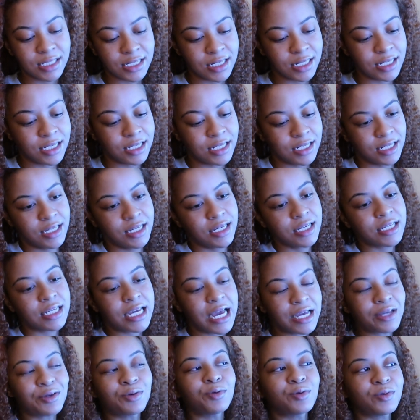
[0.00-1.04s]
see
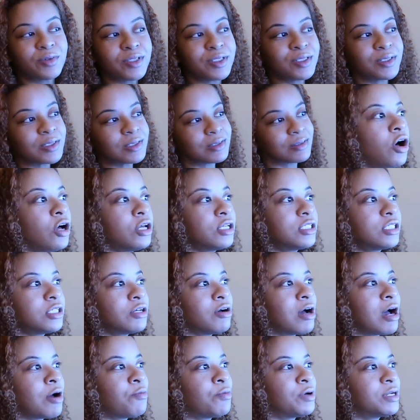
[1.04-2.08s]
how you feel. Also,
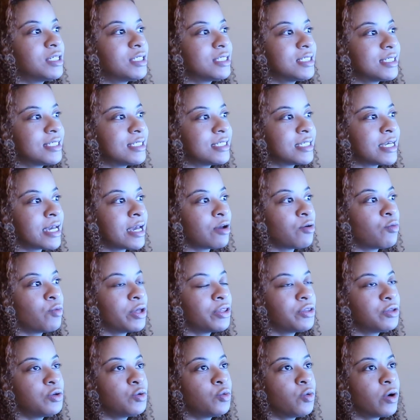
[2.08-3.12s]
I wanted to say,
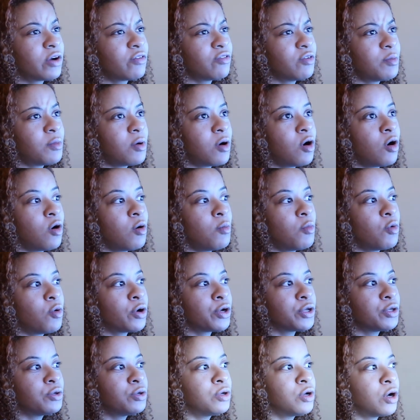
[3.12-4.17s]
whether you work from home
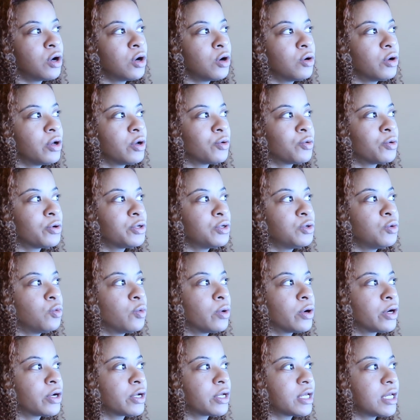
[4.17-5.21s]
or you go or you
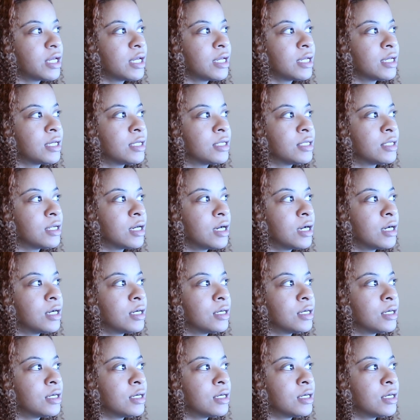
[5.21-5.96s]
work in